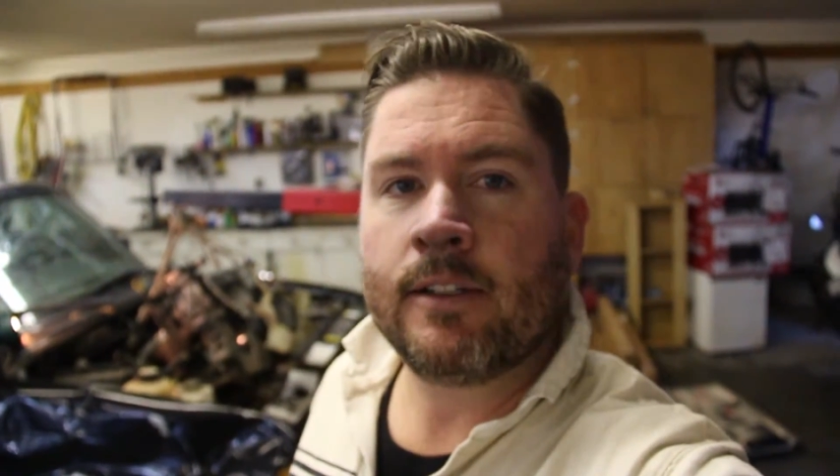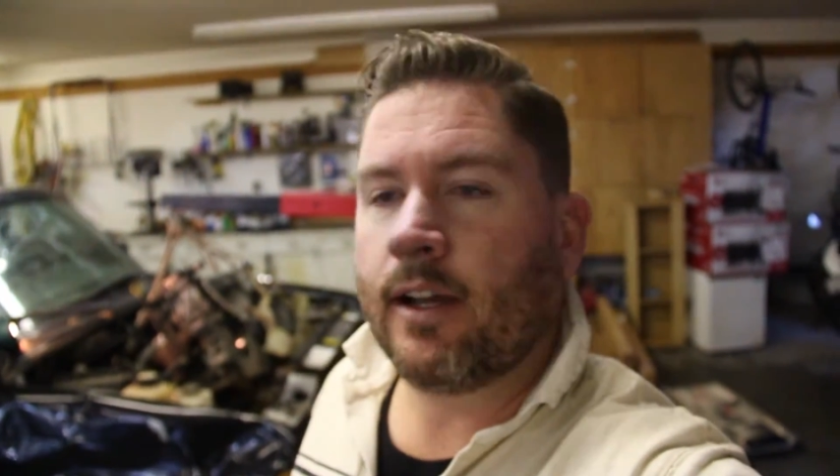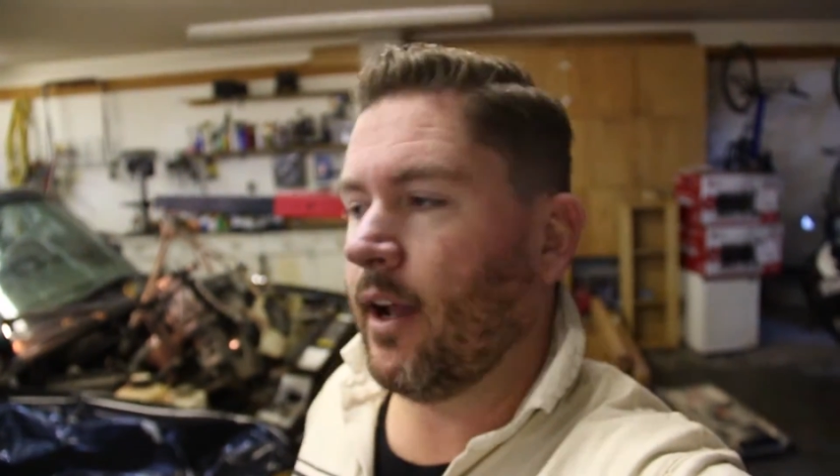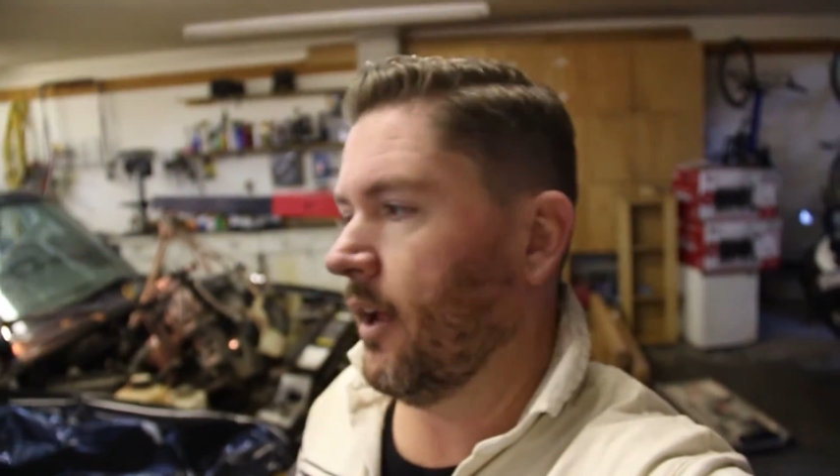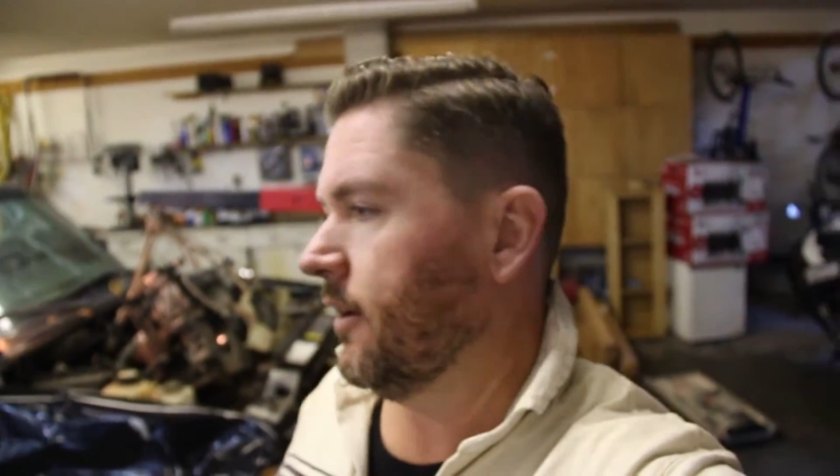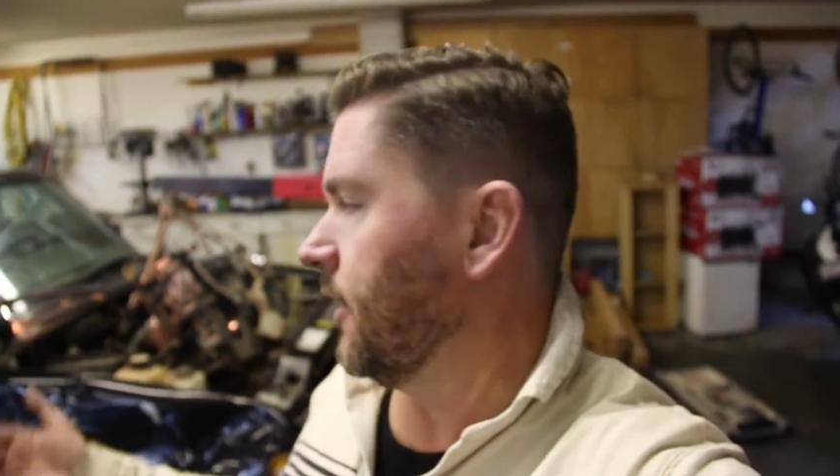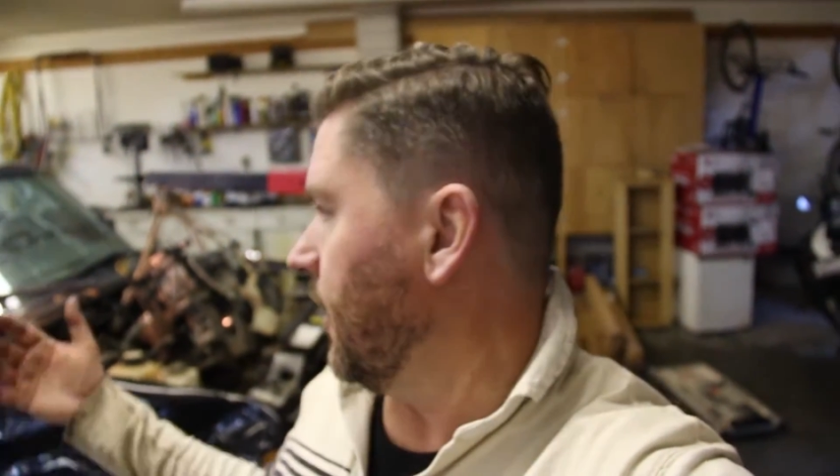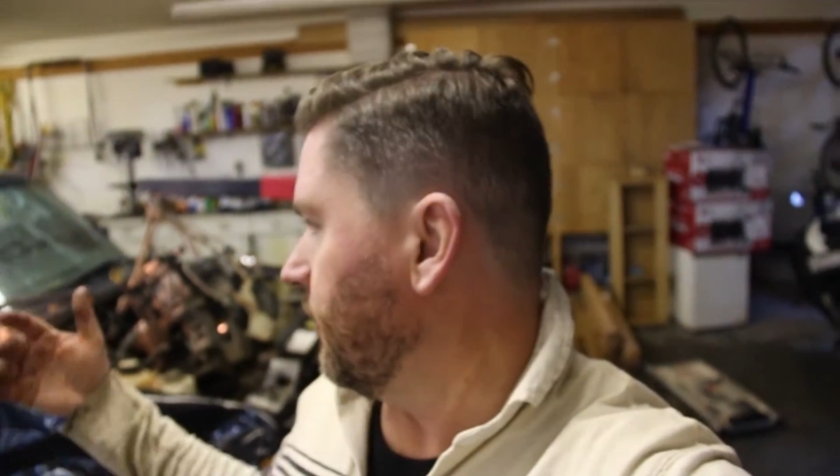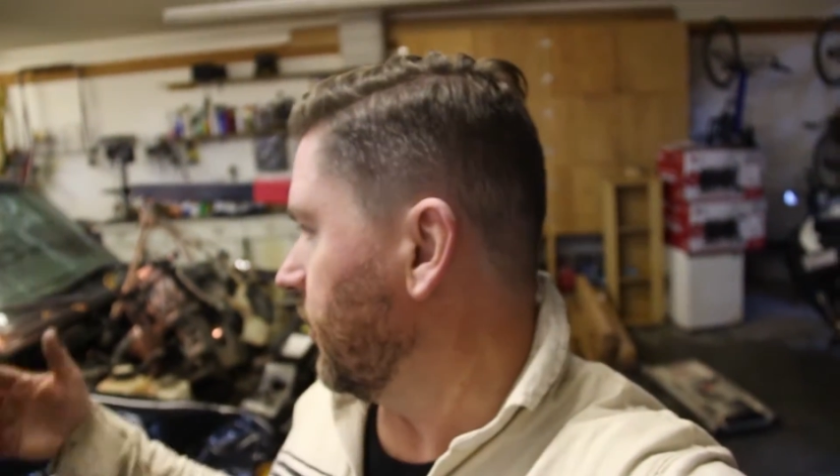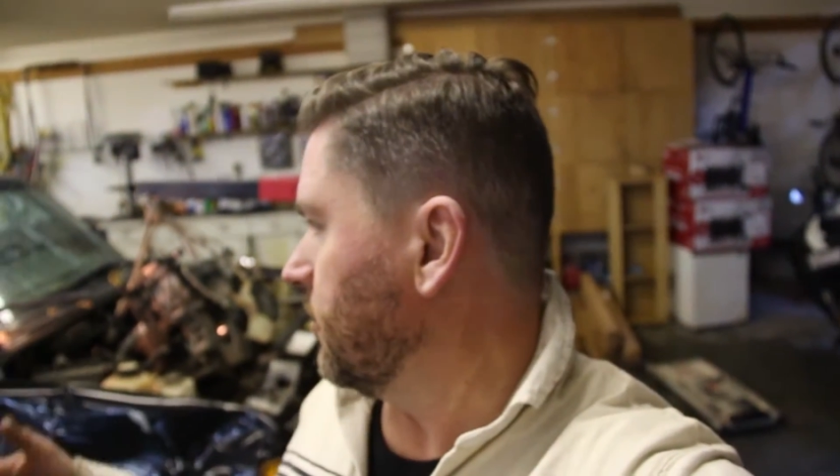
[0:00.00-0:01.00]
and
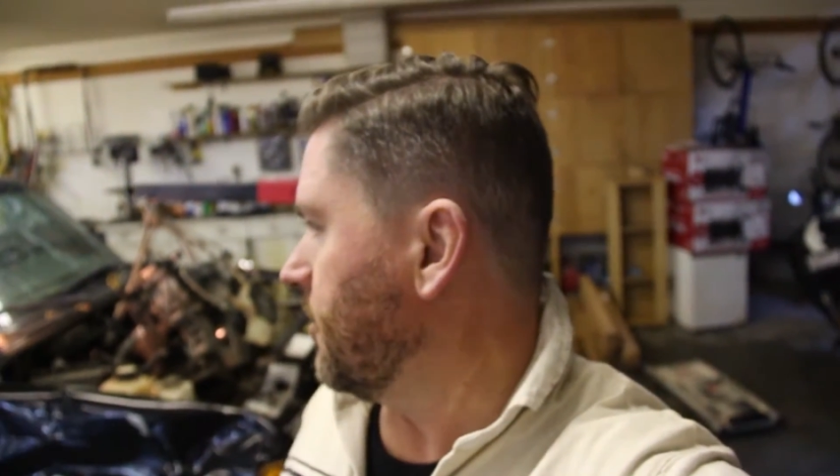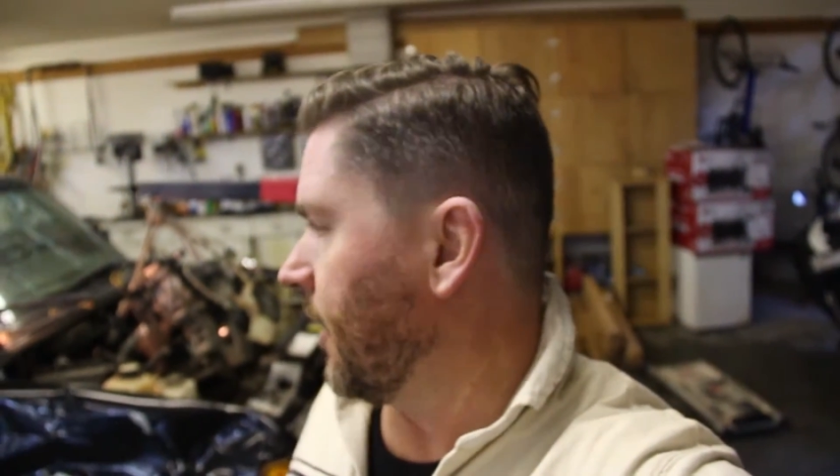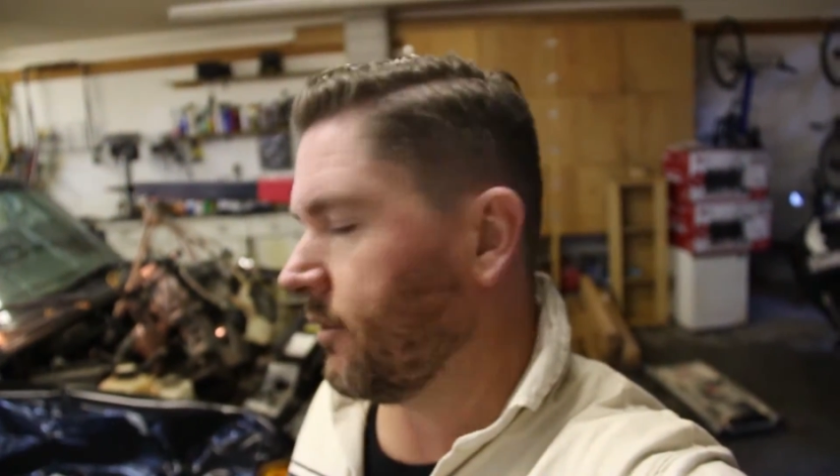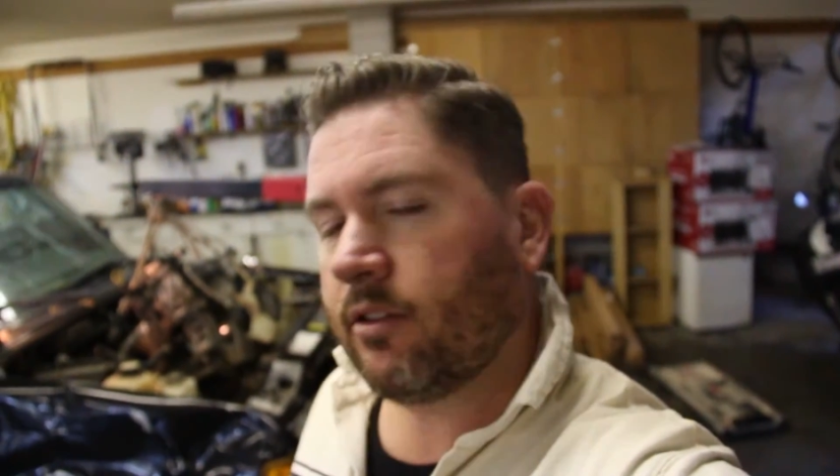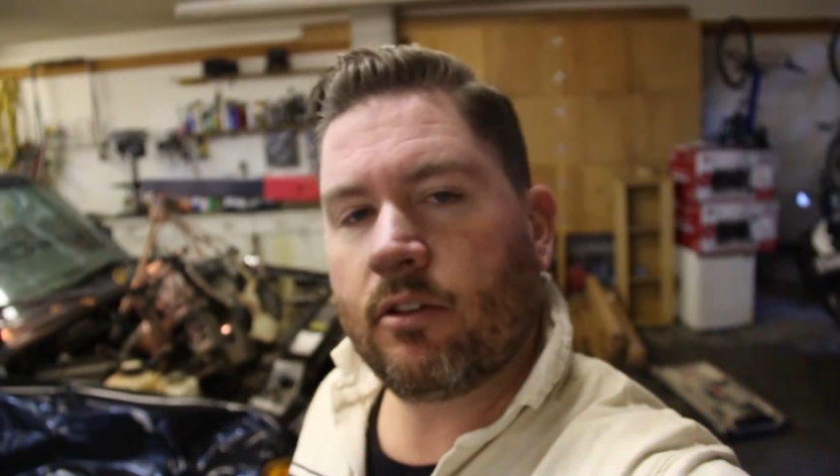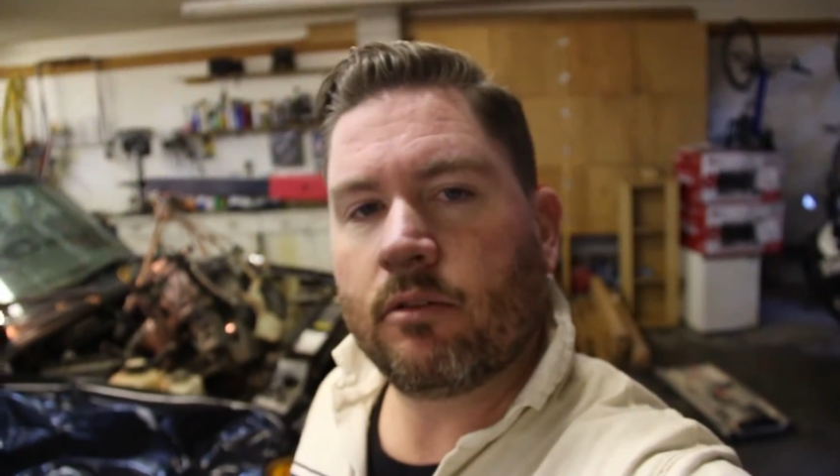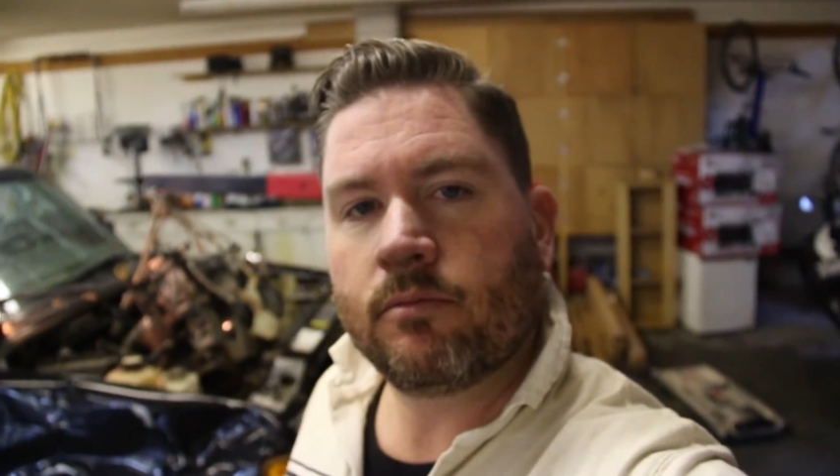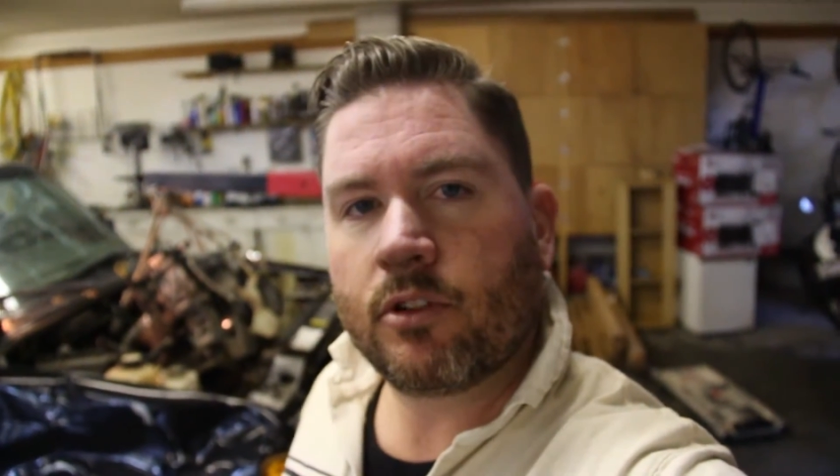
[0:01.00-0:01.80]
everything will be back to